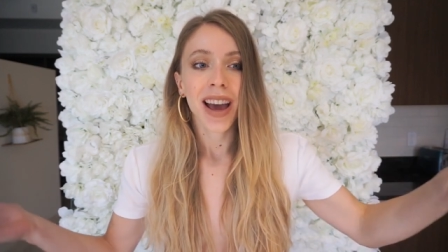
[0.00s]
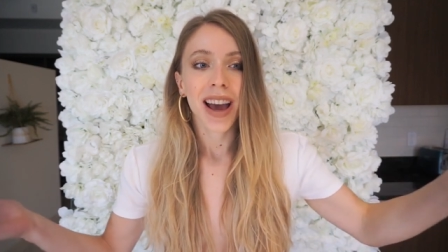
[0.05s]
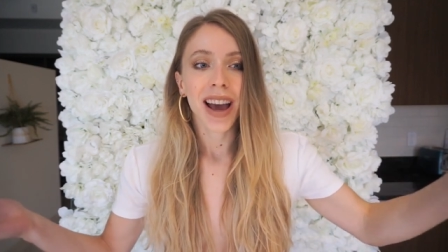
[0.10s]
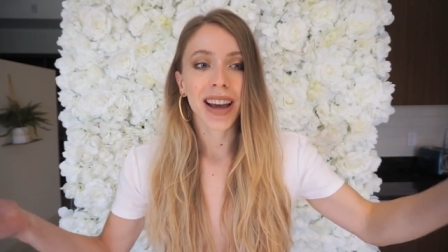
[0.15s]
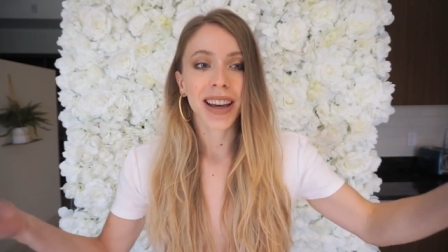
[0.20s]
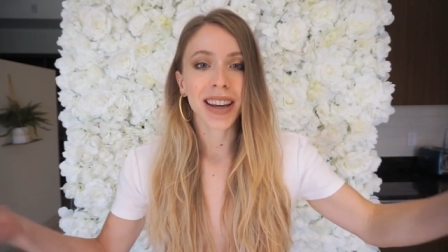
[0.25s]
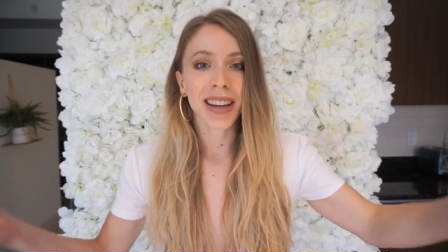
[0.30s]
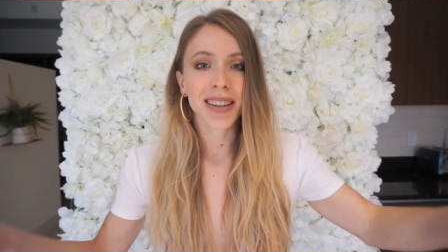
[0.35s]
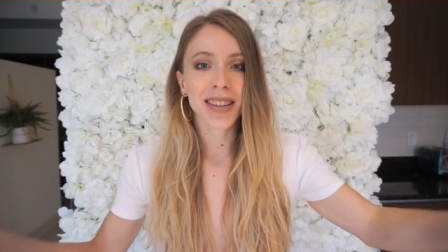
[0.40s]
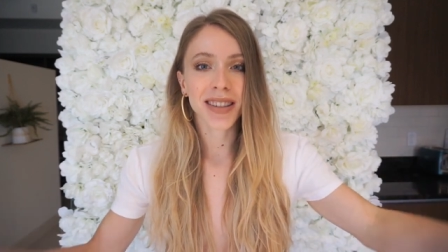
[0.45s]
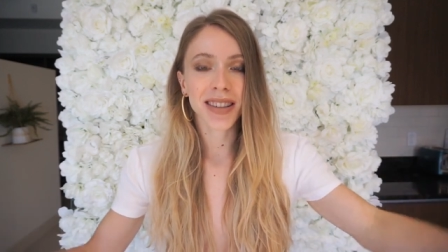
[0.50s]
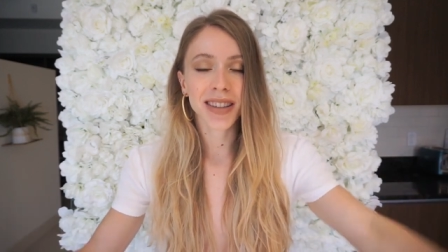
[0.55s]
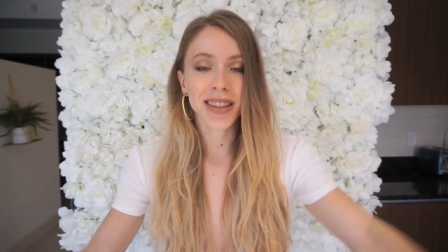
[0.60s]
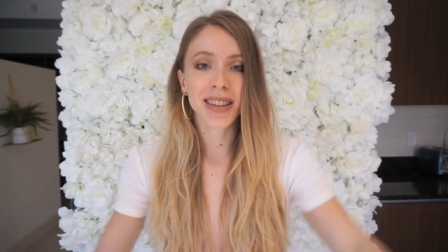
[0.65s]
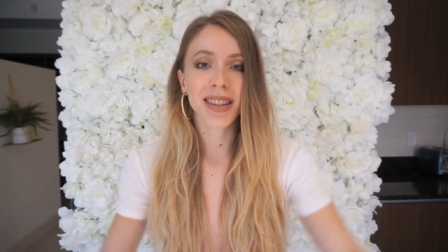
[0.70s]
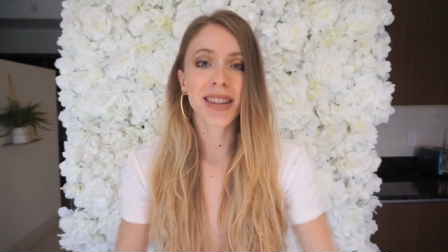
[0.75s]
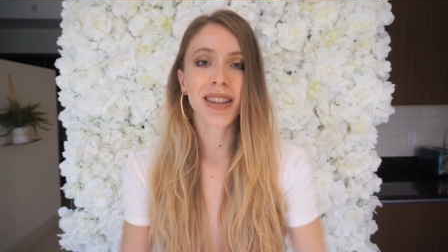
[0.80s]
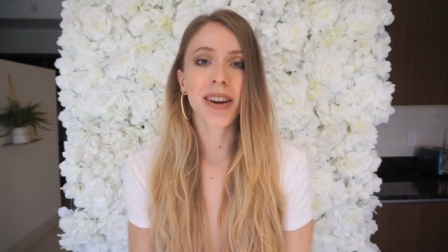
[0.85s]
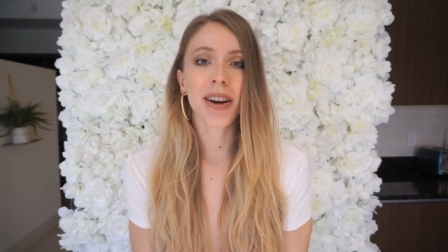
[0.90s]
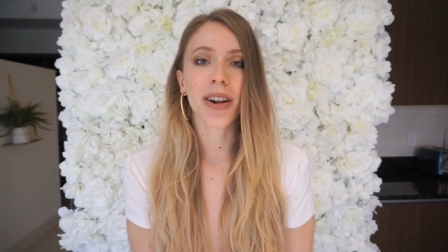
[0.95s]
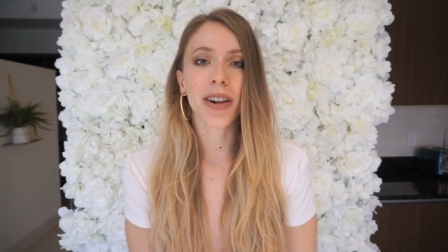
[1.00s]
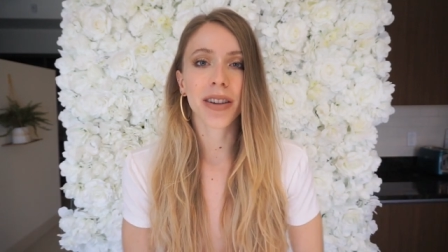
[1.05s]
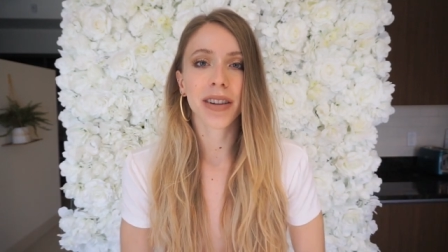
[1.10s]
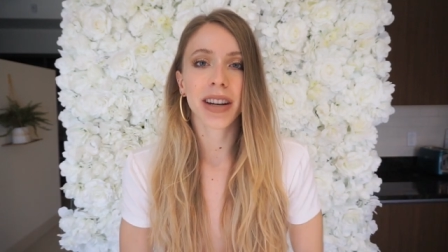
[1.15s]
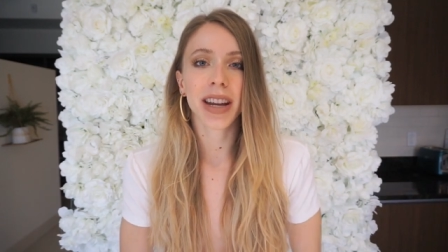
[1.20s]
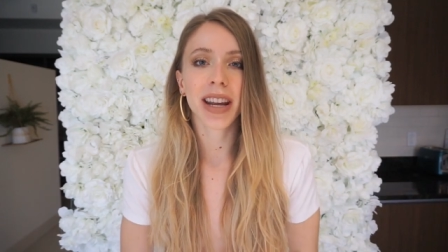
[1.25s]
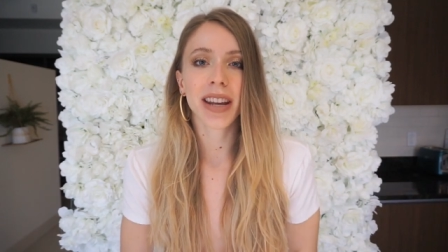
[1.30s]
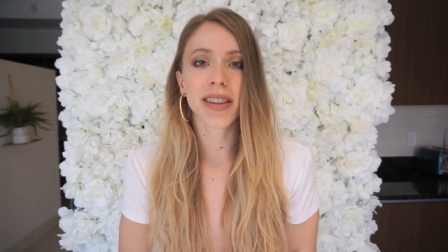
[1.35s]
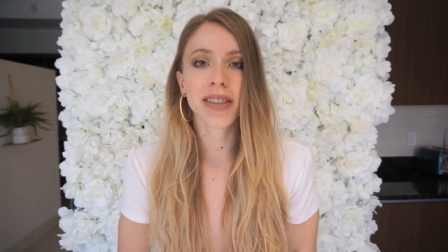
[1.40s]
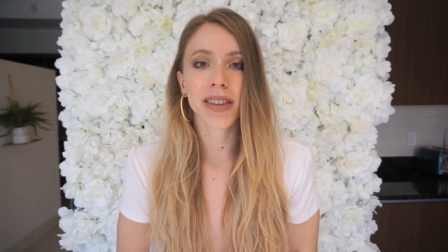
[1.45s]
I guess since the
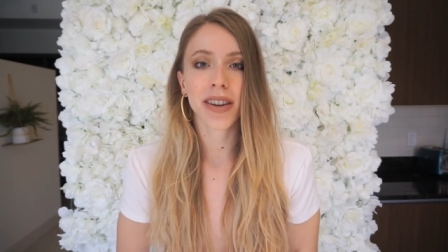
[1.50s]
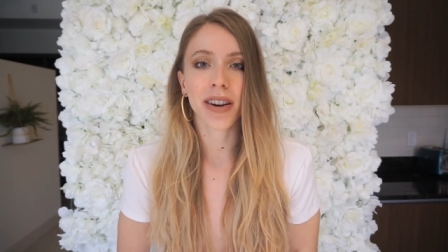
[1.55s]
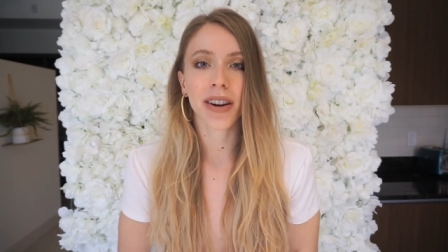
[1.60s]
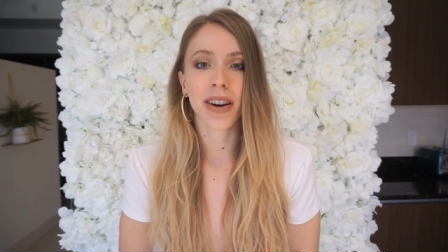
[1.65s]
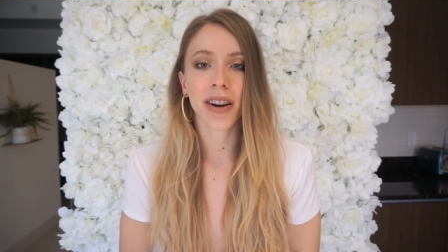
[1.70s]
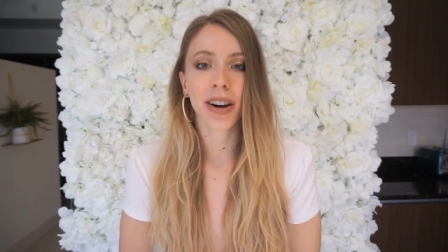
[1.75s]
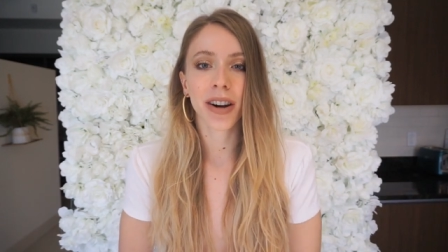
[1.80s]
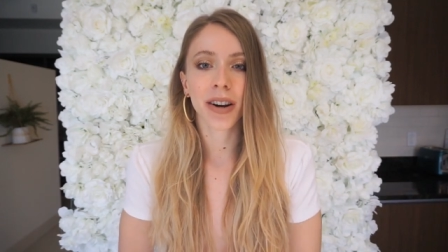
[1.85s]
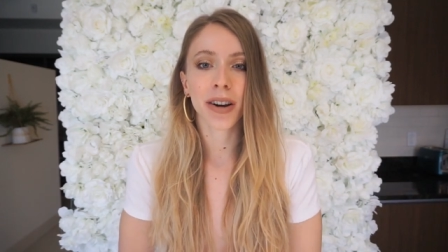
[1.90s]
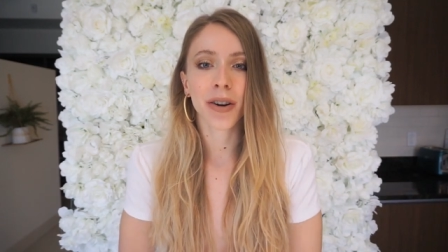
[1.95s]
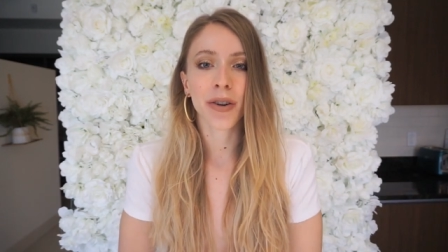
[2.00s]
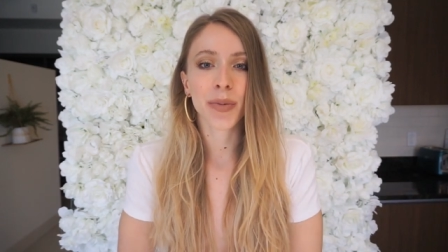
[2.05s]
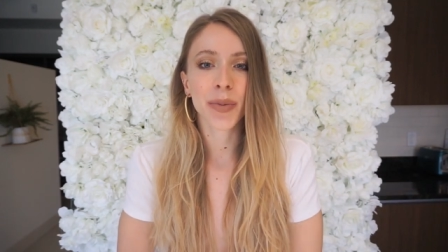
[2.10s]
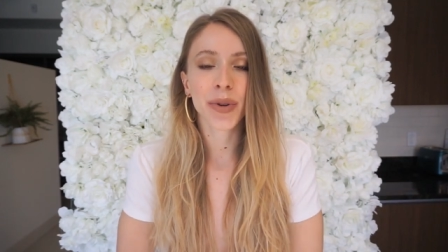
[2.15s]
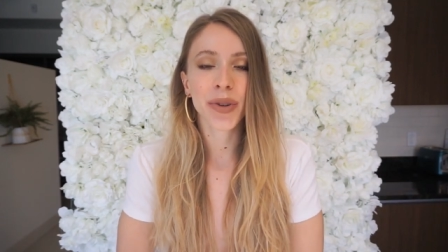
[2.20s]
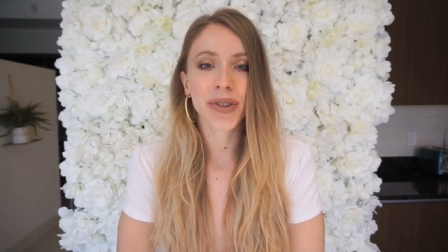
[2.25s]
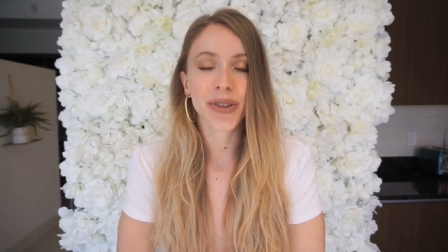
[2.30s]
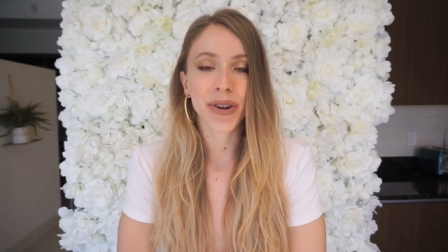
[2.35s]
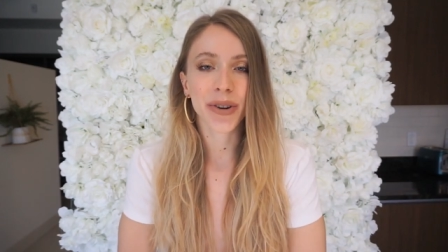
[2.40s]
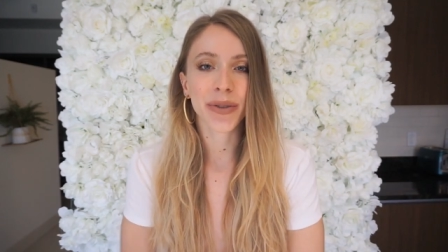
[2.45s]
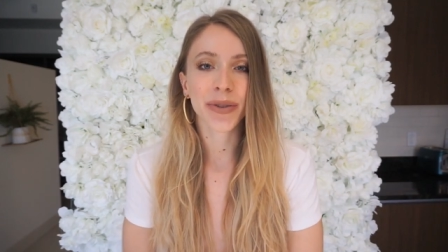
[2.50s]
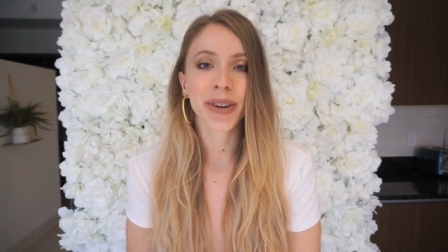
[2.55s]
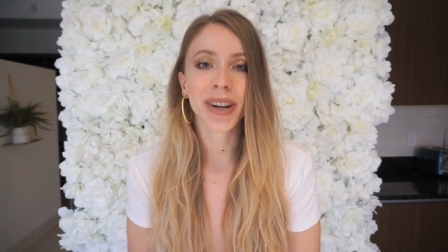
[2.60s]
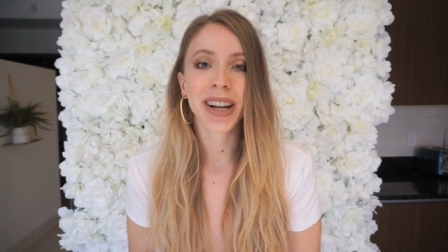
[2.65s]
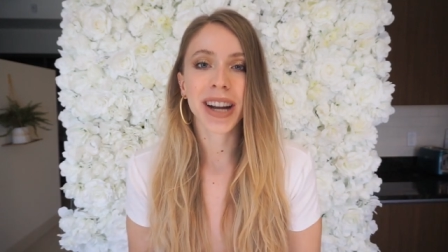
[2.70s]
holidays are almost over,